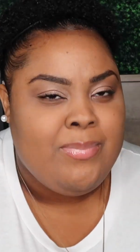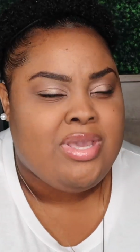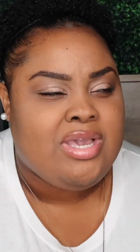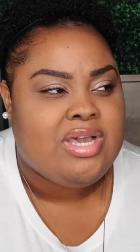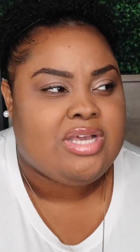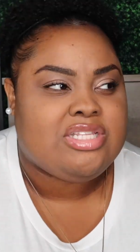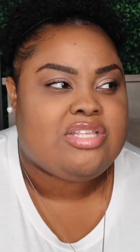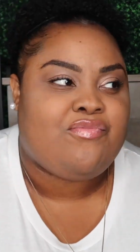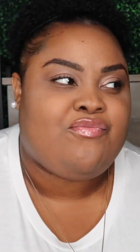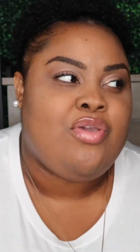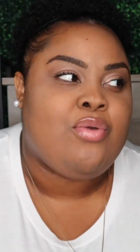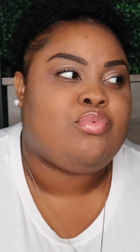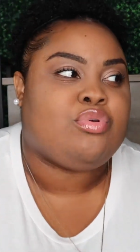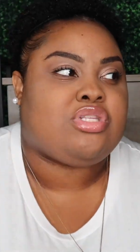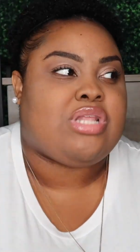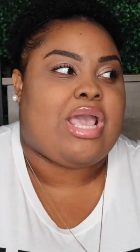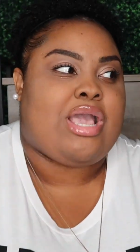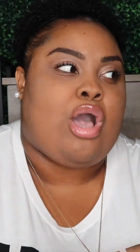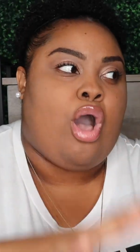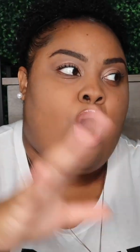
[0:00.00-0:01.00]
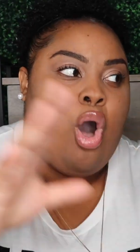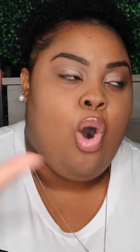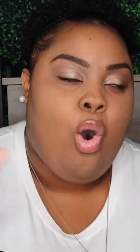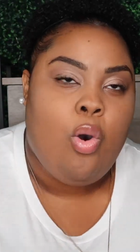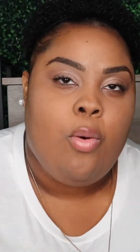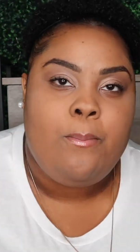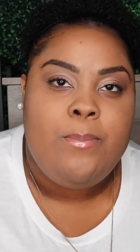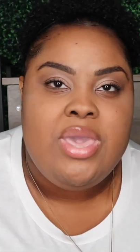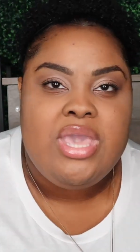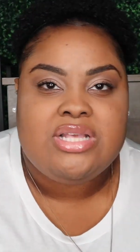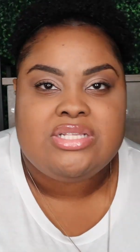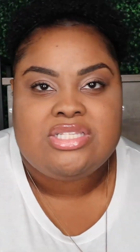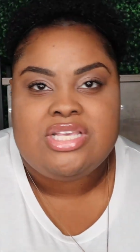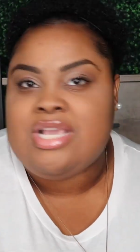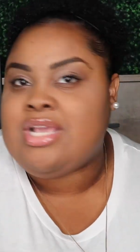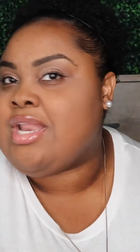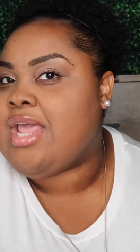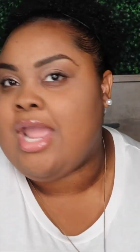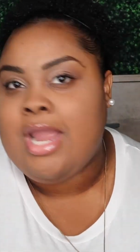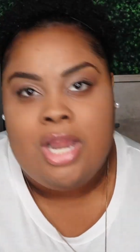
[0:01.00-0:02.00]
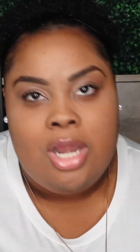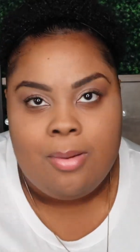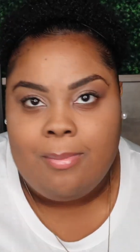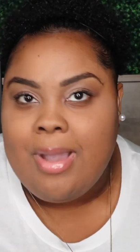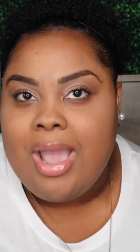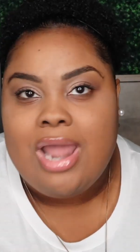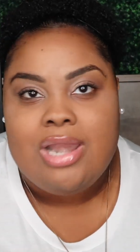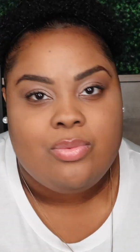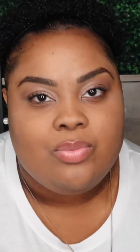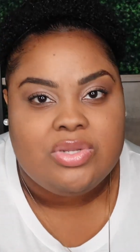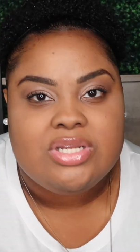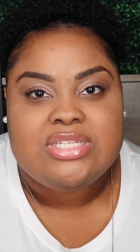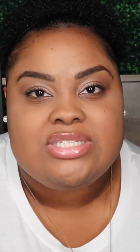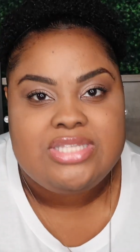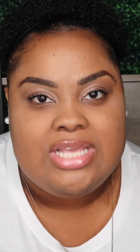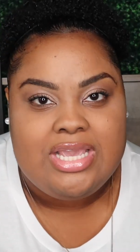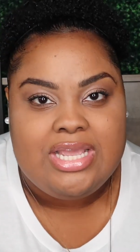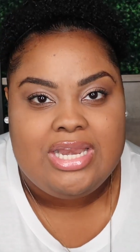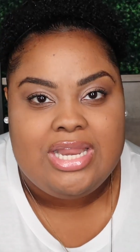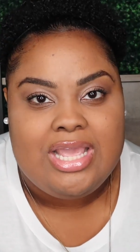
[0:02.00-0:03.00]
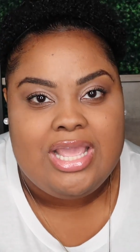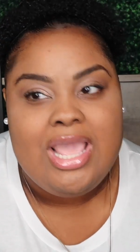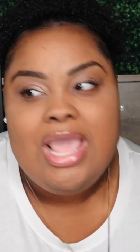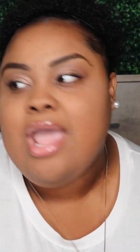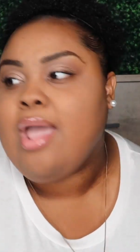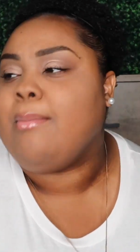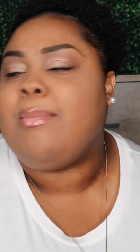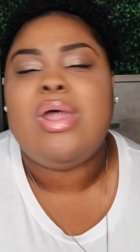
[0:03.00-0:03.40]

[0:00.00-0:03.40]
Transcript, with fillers: Because if it was like a whole big scene, everybody would have seen it.